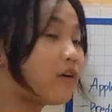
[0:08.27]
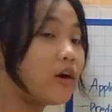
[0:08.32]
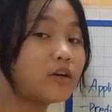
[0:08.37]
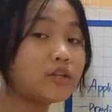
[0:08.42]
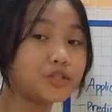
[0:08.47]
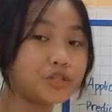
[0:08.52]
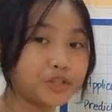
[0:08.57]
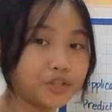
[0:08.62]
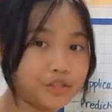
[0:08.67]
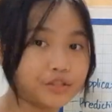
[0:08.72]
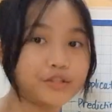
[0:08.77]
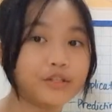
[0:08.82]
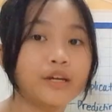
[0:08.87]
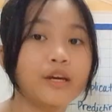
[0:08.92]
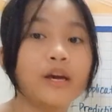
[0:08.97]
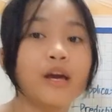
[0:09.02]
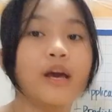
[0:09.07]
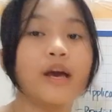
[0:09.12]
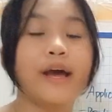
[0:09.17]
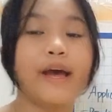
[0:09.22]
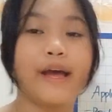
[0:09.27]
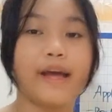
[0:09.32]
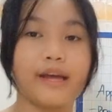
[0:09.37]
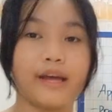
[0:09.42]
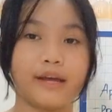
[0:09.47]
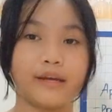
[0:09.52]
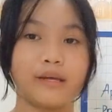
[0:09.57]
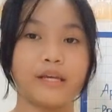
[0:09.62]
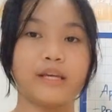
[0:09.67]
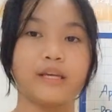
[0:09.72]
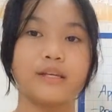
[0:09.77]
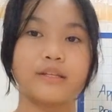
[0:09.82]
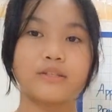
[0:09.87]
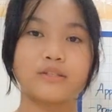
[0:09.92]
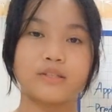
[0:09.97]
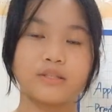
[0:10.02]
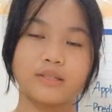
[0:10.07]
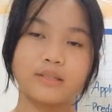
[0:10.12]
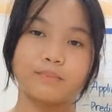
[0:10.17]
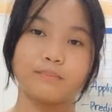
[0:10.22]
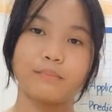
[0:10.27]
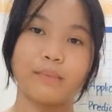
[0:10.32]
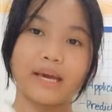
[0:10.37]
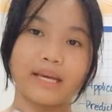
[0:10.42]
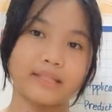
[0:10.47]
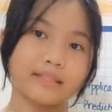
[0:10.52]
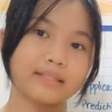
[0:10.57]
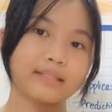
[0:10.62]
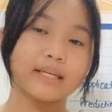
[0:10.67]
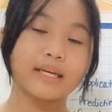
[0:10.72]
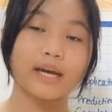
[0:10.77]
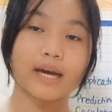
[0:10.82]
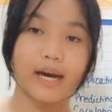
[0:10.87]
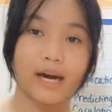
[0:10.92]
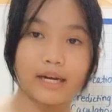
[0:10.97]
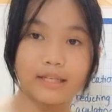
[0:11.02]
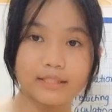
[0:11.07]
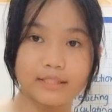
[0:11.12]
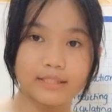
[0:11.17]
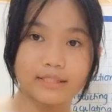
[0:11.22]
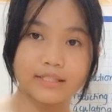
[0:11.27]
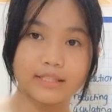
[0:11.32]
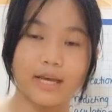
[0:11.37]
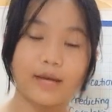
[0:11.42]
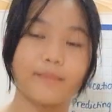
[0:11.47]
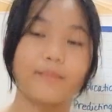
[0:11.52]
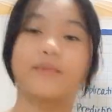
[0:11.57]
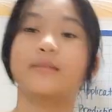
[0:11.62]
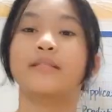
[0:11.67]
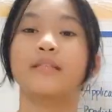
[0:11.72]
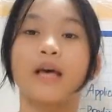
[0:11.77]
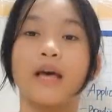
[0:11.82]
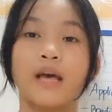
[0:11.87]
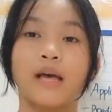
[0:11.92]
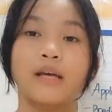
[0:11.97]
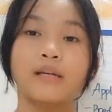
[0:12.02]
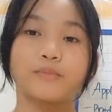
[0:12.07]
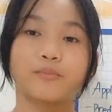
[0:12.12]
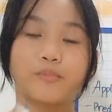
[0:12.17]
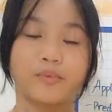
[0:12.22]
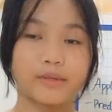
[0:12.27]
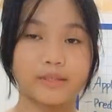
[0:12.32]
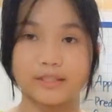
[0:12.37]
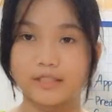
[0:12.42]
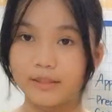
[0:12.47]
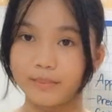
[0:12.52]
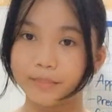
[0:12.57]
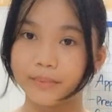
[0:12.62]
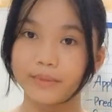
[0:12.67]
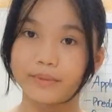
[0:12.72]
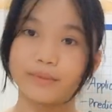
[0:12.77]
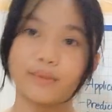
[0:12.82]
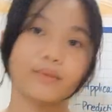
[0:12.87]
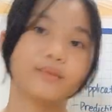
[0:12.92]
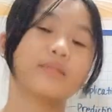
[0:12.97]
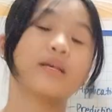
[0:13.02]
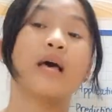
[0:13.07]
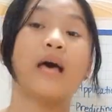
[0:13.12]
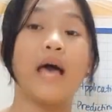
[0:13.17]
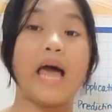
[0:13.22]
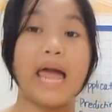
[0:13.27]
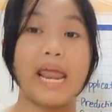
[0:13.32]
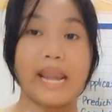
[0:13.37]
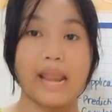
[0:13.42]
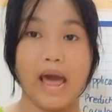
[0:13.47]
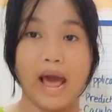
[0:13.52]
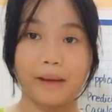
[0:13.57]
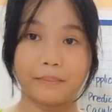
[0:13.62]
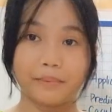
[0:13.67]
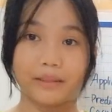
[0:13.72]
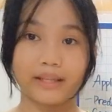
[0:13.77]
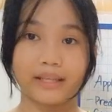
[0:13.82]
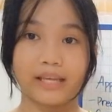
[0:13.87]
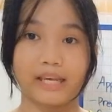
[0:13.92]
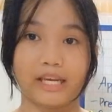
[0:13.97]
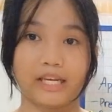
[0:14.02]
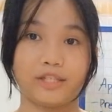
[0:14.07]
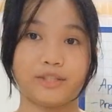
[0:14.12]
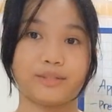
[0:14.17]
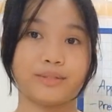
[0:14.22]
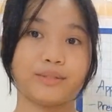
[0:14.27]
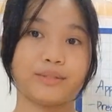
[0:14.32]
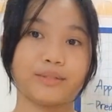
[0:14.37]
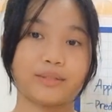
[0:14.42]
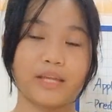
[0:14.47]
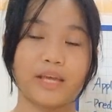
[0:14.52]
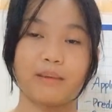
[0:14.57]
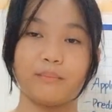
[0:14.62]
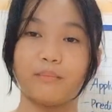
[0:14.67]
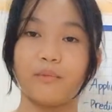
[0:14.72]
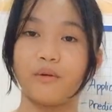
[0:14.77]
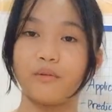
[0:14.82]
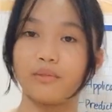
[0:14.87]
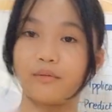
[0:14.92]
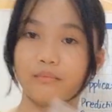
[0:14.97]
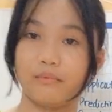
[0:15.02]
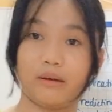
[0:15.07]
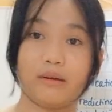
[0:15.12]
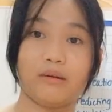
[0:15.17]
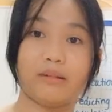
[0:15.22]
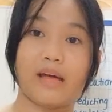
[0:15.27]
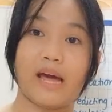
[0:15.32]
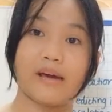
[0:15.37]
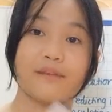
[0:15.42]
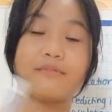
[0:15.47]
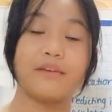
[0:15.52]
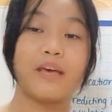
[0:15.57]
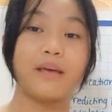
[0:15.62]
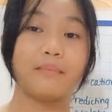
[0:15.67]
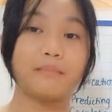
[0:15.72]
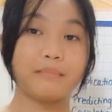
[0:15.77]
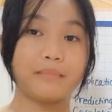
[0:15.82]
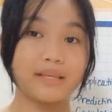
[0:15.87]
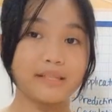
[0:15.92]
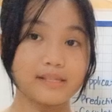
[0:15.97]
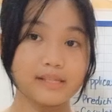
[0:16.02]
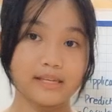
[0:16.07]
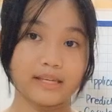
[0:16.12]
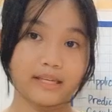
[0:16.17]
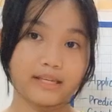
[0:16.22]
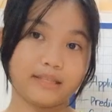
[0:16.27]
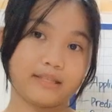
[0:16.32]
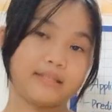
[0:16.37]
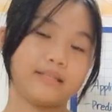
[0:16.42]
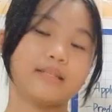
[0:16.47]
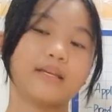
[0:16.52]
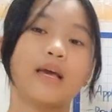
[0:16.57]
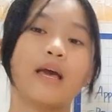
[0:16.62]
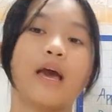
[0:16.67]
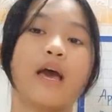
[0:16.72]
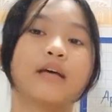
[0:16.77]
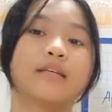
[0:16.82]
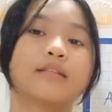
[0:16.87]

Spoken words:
function and its basic concepts, principles, and application in both real life and business.